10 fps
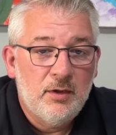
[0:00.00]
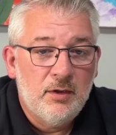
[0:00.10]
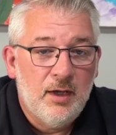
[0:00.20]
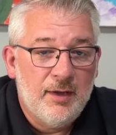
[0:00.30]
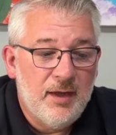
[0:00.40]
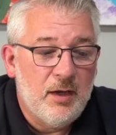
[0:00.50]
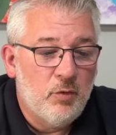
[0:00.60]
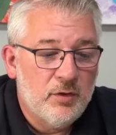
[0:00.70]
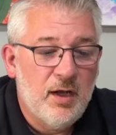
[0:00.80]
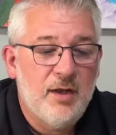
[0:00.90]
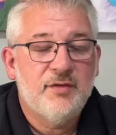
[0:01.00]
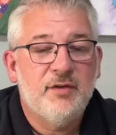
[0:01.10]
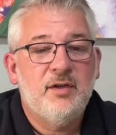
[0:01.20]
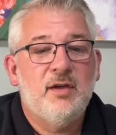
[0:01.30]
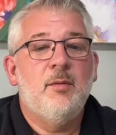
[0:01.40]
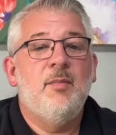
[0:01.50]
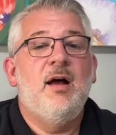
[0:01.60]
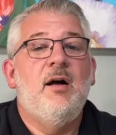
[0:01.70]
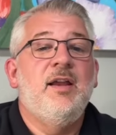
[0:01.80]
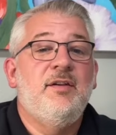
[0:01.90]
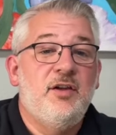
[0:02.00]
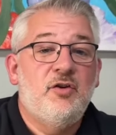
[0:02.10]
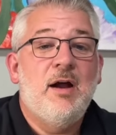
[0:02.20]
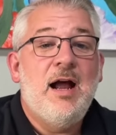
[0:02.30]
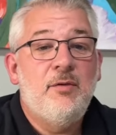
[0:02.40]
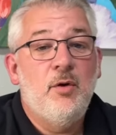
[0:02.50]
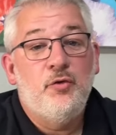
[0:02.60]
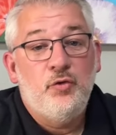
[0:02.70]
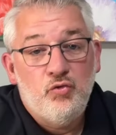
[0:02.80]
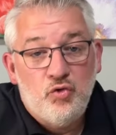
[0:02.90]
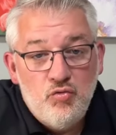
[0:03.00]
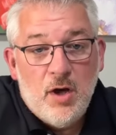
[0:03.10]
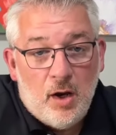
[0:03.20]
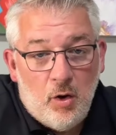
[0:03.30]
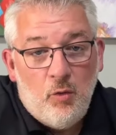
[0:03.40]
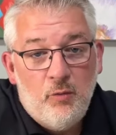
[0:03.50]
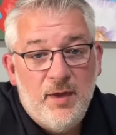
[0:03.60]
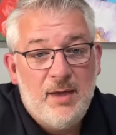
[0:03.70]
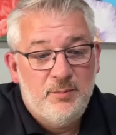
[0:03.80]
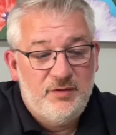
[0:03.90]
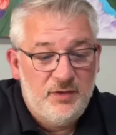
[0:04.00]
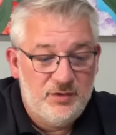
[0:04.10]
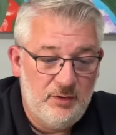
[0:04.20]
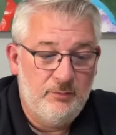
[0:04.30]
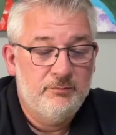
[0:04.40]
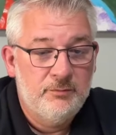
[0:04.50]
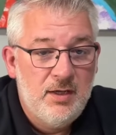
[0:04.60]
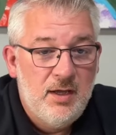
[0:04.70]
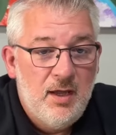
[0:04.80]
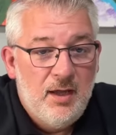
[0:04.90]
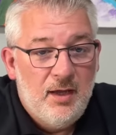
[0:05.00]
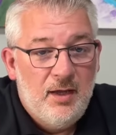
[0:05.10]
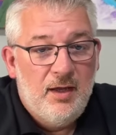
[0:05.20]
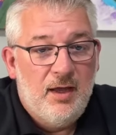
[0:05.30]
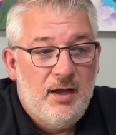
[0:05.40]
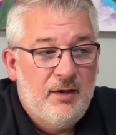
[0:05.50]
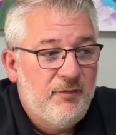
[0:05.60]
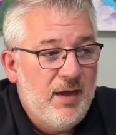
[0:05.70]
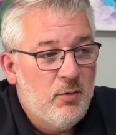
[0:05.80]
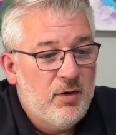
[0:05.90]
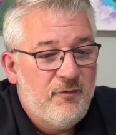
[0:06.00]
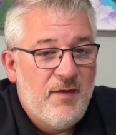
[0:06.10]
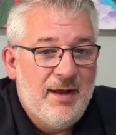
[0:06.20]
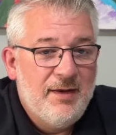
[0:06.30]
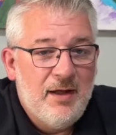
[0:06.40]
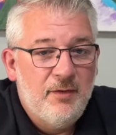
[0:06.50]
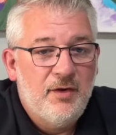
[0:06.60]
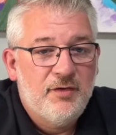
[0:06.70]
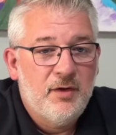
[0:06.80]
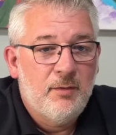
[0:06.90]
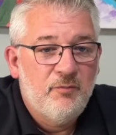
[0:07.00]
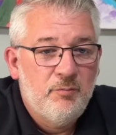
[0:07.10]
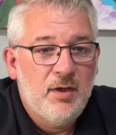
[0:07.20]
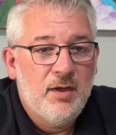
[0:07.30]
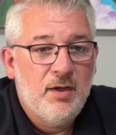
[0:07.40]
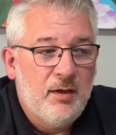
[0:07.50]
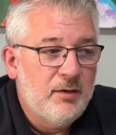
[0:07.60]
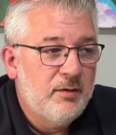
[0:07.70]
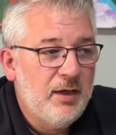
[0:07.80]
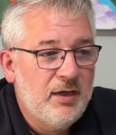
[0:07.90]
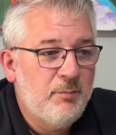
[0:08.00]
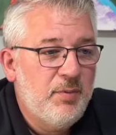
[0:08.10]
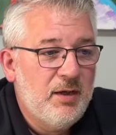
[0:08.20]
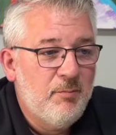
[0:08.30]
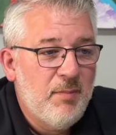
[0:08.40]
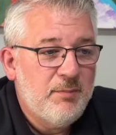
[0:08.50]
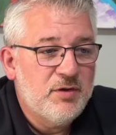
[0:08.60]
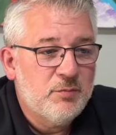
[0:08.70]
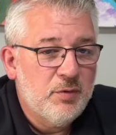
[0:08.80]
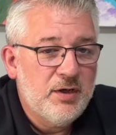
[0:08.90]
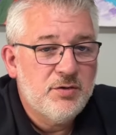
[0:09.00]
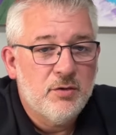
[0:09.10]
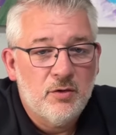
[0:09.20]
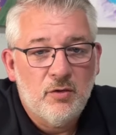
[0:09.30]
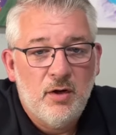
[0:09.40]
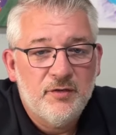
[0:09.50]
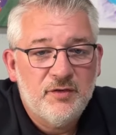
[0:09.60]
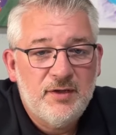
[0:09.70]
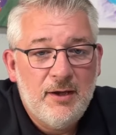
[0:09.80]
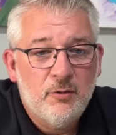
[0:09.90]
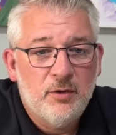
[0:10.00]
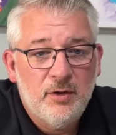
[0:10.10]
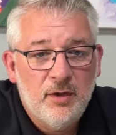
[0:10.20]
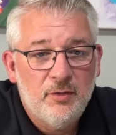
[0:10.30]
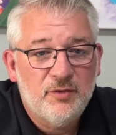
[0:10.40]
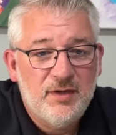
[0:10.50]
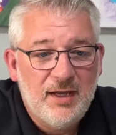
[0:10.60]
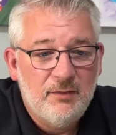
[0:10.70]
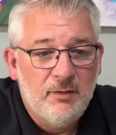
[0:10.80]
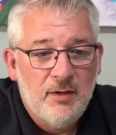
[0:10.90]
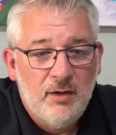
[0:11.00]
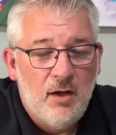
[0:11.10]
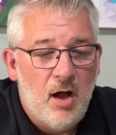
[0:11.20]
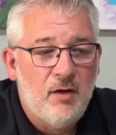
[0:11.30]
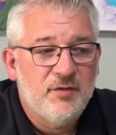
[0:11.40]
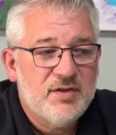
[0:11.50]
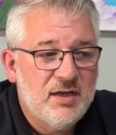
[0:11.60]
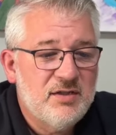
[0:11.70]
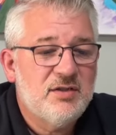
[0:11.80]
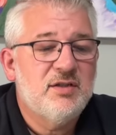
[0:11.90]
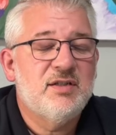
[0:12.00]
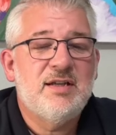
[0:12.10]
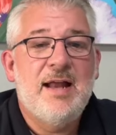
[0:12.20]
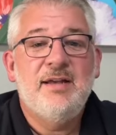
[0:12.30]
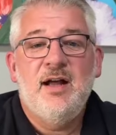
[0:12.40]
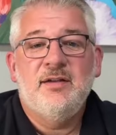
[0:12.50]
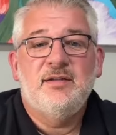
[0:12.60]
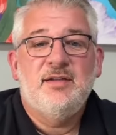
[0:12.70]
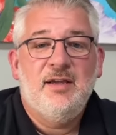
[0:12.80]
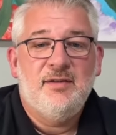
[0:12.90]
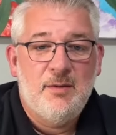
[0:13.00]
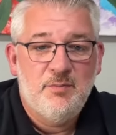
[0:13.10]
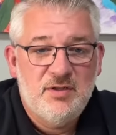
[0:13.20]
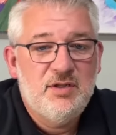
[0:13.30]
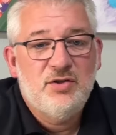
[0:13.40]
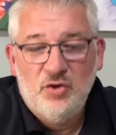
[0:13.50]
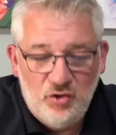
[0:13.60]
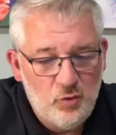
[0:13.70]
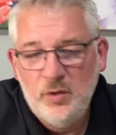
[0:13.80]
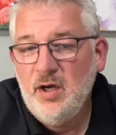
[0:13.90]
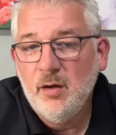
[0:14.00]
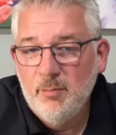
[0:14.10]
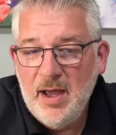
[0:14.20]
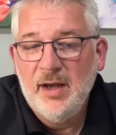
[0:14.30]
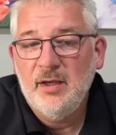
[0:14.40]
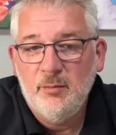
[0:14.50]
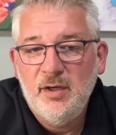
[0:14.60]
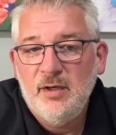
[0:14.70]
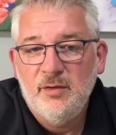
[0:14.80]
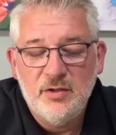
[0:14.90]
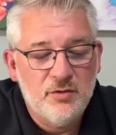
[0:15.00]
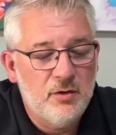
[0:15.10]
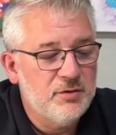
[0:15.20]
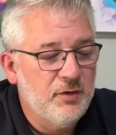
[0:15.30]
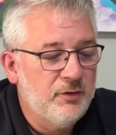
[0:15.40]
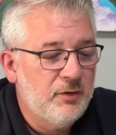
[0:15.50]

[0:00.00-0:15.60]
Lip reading: and they will constantly come out and decry those who do not hold that position. If they were to find out that some independent Baptist preacher across town or in another state all of a sudden decided not to take that position, you would hear about it in many of these churches.